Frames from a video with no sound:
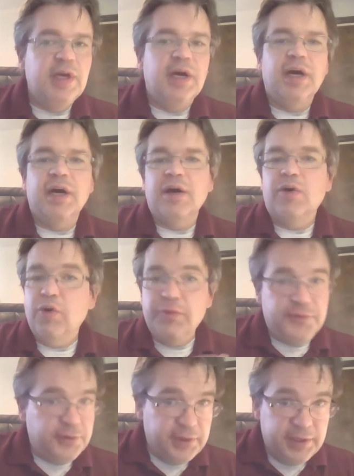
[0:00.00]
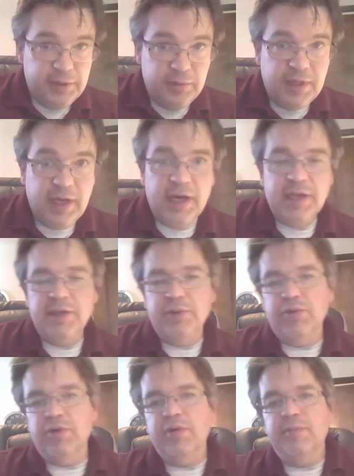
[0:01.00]
Uh, hopefully you got
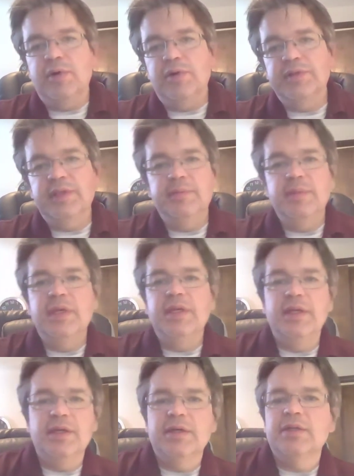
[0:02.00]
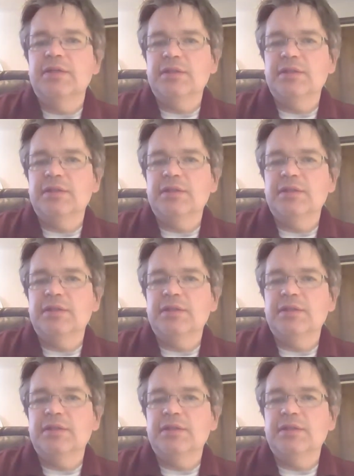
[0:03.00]
your multimedia